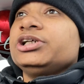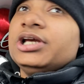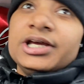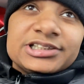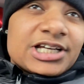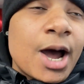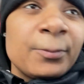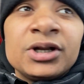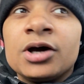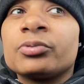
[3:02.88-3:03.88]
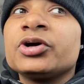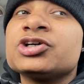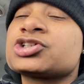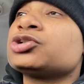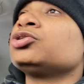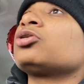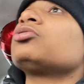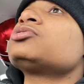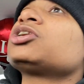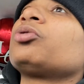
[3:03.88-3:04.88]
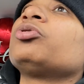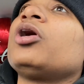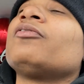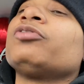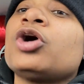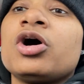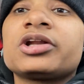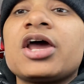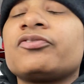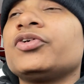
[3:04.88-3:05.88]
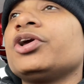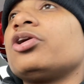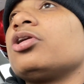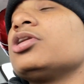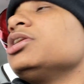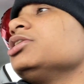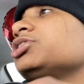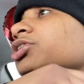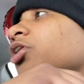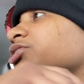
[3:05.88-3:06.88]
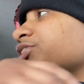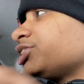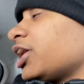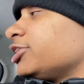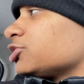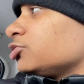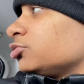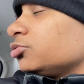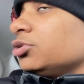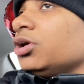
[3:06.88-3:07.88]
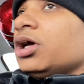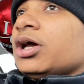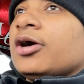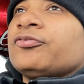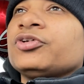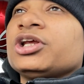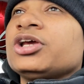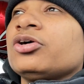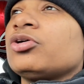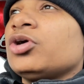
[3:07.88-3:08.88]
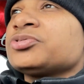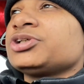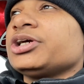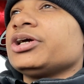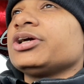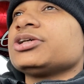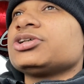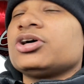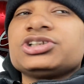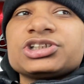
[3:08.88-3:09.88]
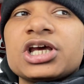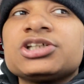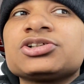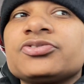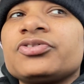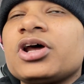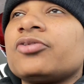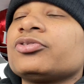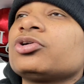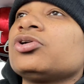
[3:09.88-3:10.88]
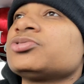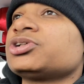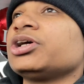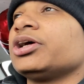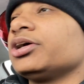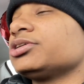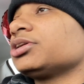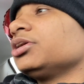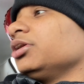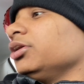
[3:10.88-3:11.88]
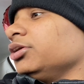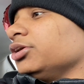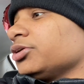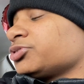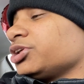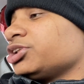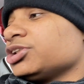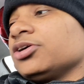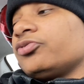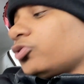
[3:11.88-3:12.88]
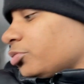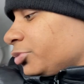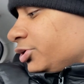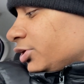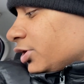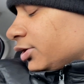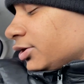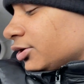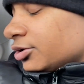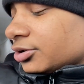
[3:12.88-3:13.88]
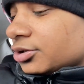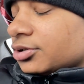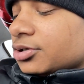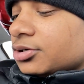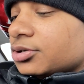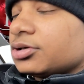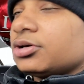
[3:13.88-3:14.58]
is coming up real soon. So we're gonna vlog that for y'all. So y'all just stay tuned. I'm finna go upstairs. Y'all just stay tuned for that. I'm finna go upstairs. You know what I'm saying? Chill for a minute and then uh,